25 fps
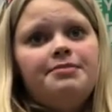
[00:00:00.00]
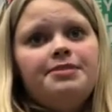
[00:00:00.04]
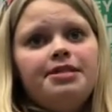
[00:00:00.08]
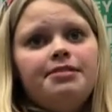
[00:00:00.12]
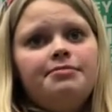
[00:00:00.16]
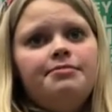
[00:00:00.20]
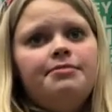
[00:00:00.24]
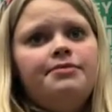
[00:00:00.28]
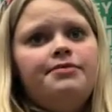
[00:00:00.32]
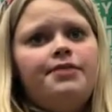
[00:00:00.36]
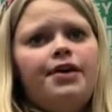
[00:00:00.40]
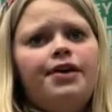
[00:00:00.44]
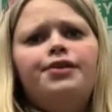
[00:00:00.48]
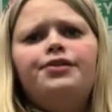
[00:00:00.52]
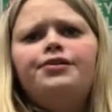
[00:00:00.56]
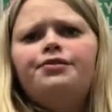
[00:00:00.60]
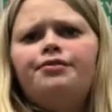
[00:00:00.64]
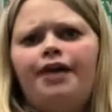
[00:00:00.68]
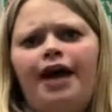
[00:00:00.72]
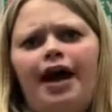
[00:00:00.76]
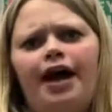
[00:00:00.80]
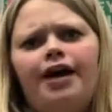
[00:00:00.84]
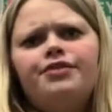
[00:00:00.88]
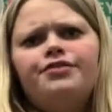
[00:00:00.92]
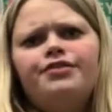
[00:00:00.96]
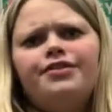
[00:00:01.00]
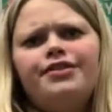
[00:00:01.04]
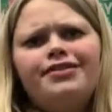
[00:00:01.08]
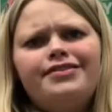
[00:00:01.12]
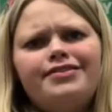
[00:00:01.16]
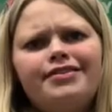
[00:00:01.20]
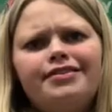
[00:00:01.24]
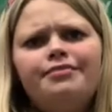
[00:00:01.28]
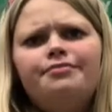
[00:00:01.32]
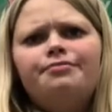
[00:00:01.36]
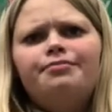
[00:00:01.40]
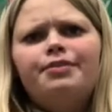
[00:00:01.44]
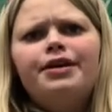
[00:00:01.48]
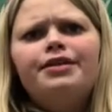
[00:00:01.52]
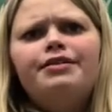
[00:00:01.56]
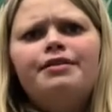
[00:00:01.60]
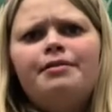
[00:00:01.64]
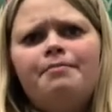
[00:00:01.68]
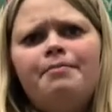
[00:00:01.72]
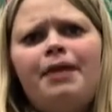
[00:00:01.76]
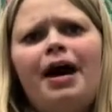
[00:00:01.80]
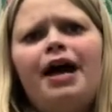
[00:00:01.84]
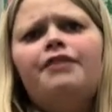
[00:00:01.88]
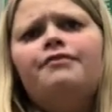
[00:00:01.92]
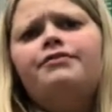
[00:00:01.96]
some of our new gadgets and bring
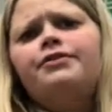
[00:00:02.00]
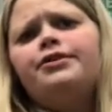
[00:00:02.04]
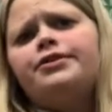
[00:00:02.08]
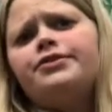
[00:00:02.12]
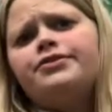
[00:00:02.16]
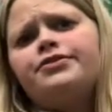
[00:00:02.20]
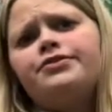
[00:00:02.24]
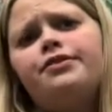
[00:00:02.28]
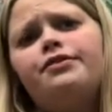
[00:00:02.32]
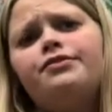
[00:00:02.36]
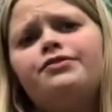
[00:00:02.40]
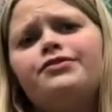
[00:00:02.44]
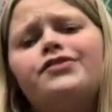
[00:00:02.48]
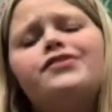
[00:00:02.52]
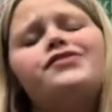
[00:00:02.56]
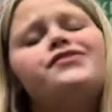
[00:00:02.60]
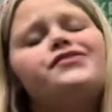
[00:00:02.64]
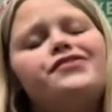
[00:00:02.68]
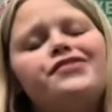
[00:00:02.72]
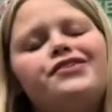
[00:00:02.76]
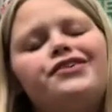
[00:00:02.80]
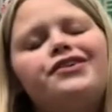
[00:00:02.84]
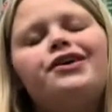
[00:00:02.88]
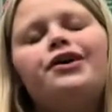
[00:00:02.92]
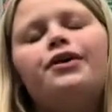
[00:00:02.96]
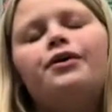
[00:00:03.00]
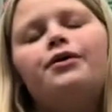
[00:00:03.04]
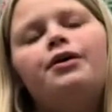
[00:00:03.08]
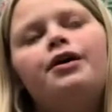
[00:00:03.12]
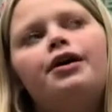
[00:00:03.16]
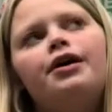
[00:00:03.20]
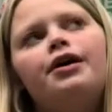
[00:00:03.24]
them back for your soldiers, you know.